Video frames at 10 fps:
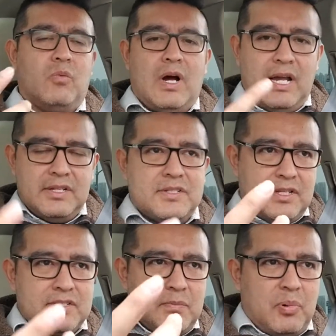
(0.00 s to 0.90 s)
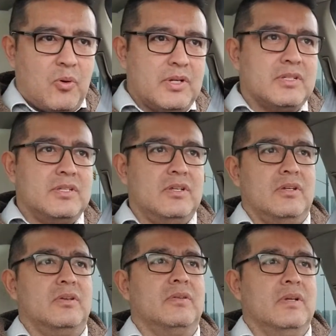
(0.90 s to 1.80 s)
why is this important to
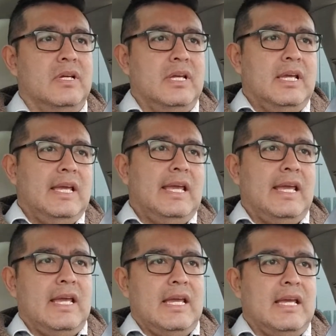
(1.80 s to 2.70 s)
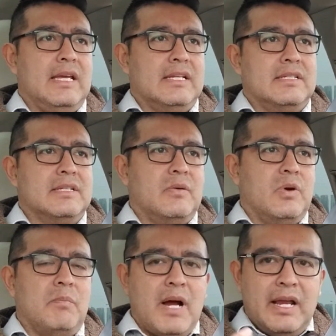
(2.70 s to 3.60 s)
you? And
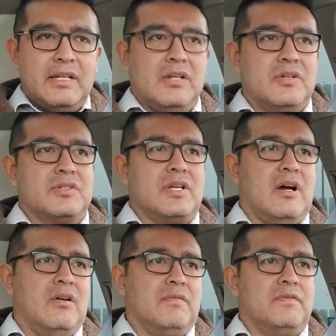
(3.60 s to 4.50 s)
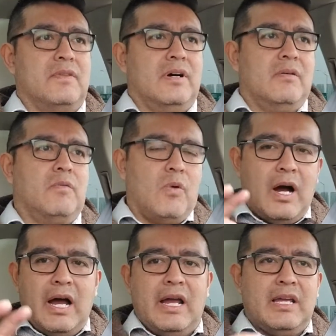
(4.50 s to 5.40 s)
reminding yourself of
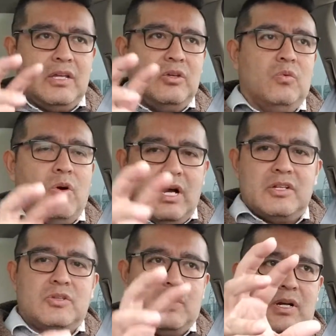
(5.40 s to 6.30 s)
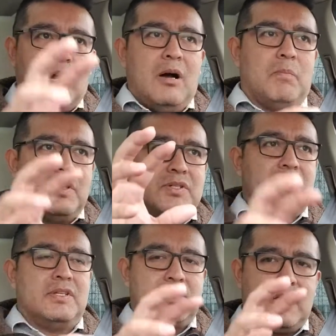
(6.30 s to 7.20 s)
why you want to accomplish
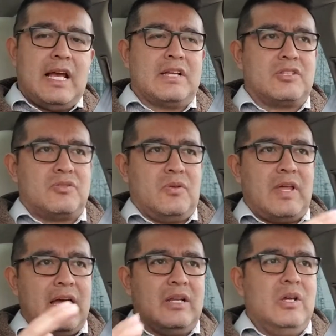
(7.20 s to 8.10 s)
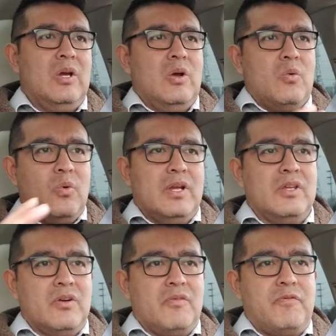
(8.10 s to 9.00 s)
this task, so that
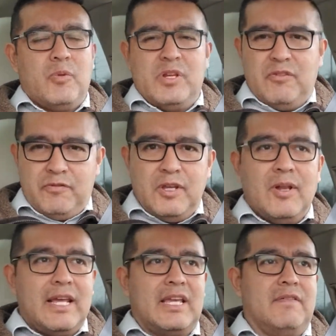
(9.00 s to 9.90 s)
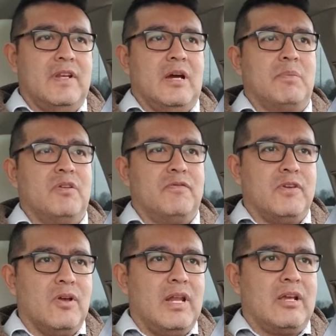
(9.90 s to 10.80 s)
when you feel like giving up, you
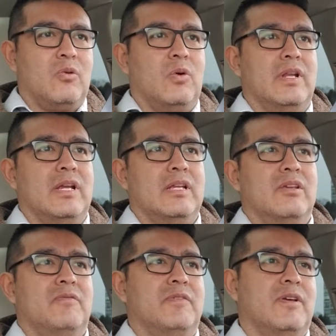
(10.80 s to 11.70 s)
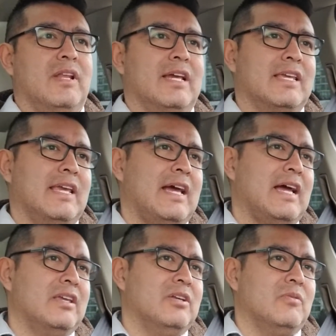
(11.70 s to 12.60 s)
feel like quitting, you feel like,
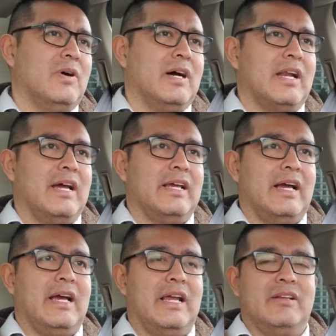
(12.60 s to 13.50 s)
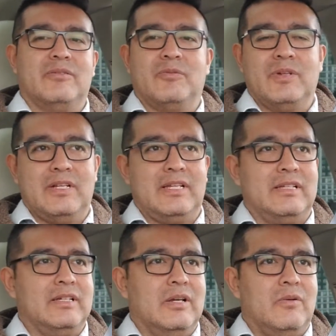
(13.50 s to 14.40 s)
yeah, you know what, I don't
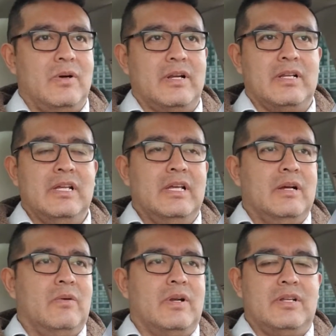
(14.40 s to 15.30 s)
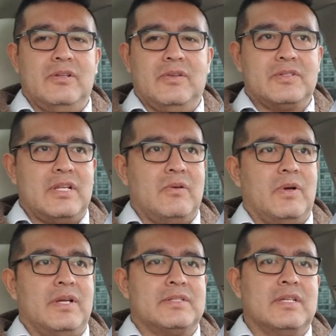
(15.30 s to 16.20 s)
really want to do this
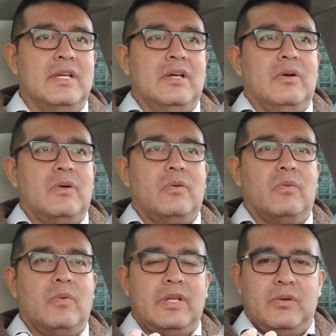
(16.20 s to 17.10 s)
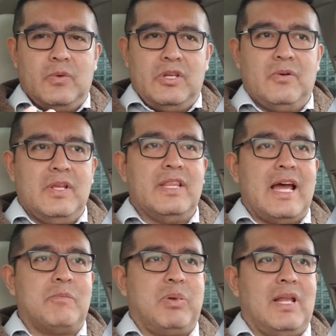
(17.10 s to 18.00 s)
anyways. When you're in
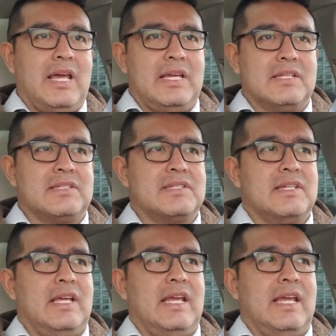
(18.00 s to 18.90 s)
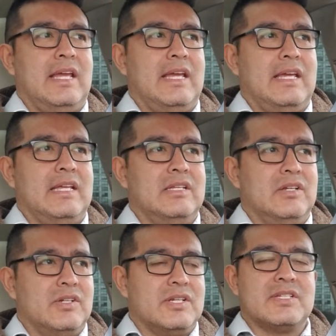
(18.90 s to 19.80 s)
that place and
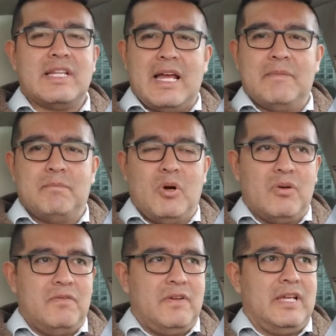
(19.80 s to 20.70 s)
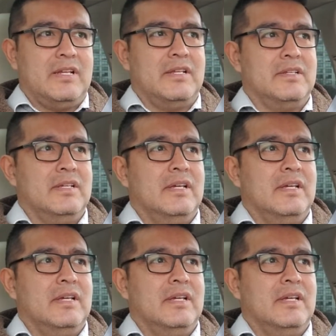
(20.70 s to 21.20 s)
you're just not motivated,